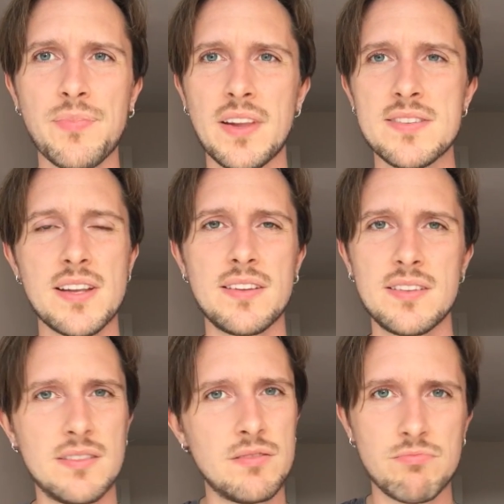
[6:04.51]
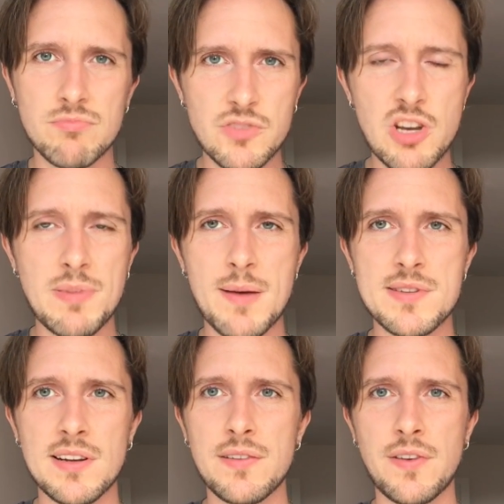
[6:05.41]
He said should be
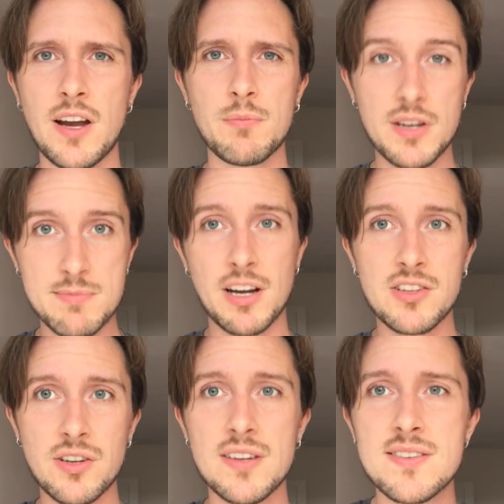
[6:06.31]
absolutely fine, but it's my choice.